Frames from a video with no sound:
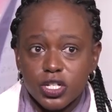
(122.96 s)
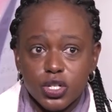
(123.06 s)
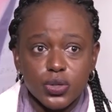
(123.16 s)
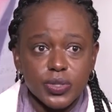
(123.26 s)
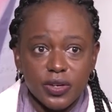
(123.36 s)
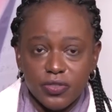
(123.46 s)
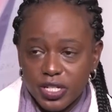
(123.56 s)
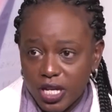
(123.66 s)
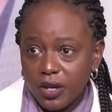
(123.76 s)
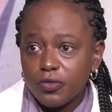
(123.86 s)
that you use
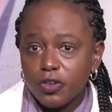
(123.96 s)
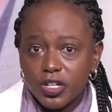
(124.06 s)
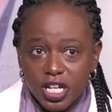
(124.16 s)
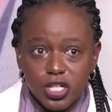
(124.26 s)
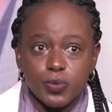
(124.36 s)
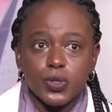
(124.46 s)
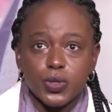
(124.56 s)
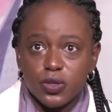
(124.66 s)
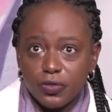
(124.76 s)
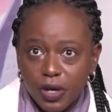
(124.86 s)
every day for
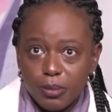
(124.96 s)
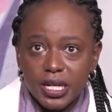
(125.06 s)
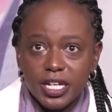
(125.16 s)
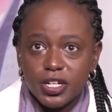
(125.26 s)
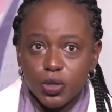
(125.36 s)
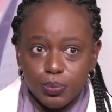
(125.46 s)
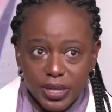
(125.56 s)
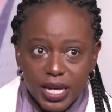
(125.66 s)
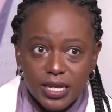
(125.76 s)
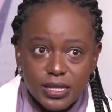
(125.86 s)
engagement with your family and your
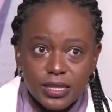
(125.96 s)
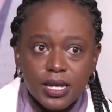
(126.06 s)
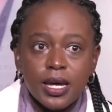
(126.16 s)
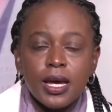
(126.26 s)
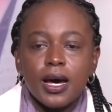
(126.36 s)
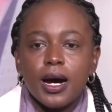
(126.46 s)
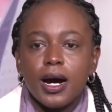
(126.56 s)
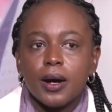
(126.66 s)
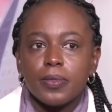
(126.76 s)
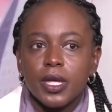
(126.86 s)
peers.
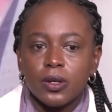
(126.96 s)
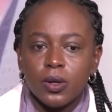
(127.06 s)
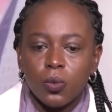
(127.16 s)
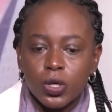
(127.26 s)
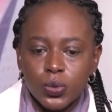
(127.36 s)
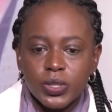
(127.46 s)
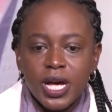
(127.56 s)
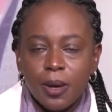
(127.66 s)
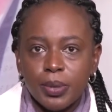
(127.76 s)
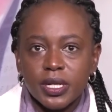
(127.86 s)
Uh, then what
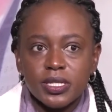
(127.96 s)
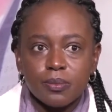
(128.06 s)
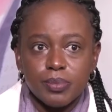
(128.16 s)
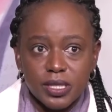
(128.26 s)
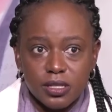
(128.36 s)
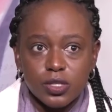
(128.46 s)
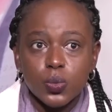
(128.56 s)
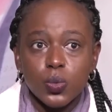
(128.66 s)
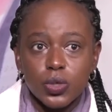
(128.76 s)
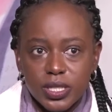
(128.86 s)
would happen is a
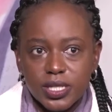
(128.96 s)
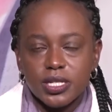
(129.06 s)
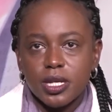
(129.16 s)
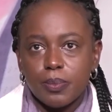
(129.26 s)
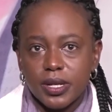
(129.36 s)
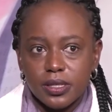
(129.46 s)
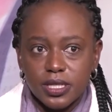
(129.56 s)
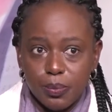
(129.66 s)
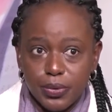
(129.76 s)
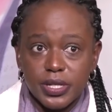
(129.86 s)
business would set up a
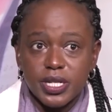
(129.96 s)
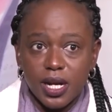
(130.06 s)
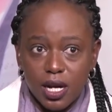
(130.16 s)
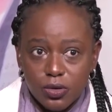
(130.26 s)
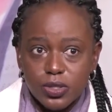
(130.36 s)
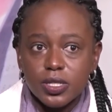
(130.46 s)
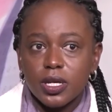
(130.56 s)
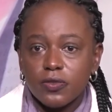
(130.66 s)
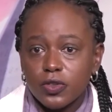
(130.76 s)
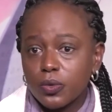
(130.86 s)
separate account.
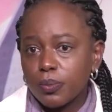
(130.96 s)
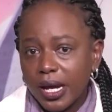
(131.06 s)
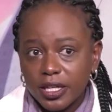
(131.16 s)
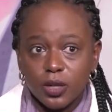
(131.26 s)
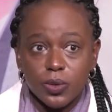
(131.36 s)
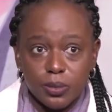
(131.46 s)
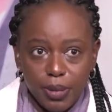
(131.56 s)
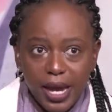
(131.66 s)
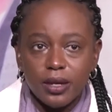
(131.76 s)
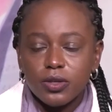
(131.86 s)
If you're banking with the
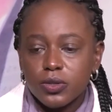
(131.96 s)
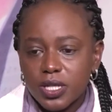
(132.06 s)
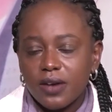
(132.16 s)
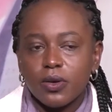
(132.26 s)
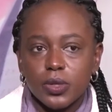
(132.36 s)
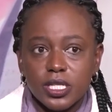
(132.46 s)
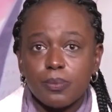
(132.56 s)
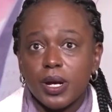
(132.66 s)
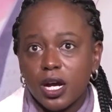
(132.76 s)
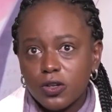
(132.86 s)
bank, you'd have a
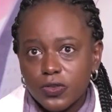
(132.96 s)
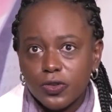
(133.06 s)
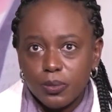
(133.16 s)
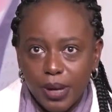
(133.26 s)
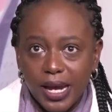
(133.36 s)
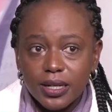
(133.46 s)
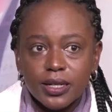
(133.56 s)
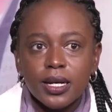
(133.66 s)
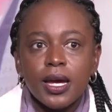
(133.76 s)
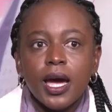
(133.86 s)
WhatsApp account for the bank.
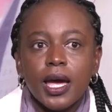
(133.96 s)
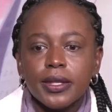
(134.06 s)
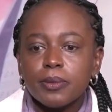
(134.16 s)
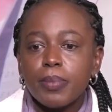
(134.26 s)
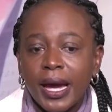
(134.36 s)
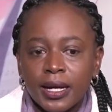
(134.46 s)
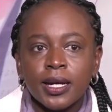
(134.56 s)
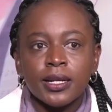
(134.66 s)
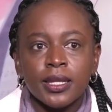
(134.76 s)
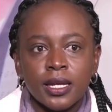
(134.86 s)
And the
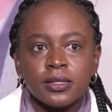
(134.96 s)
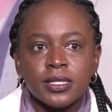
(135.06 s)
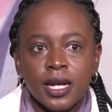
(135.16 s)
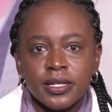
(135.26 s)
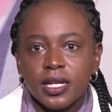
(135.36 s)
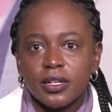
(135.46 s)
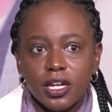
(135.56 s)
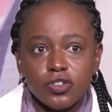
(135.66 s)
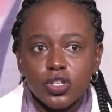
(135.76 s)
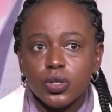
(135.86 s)
bank can then start
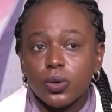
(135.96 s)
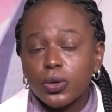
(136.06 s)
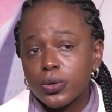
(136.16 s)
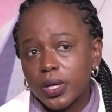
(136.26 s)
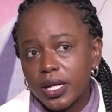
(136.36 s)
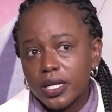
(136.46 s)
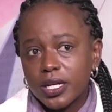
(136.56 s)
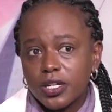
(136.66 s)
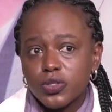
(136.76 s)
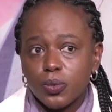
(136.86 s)
engaging you or you can
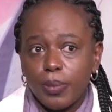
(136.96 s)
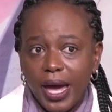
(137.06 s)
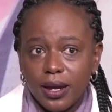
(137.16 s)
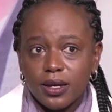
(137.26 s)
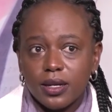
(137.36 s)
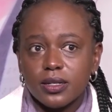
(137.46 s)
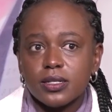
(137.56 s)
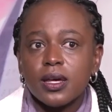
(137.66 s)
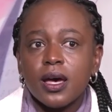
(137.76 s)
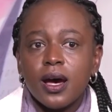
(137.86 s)
engage your bank
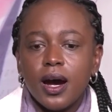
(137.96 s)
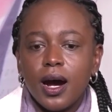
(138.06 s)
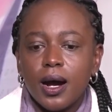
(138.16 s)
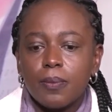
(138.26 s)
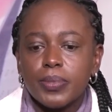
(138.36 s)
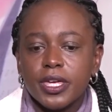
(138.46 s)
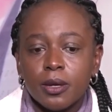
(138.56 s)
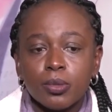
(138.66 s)
and uh, be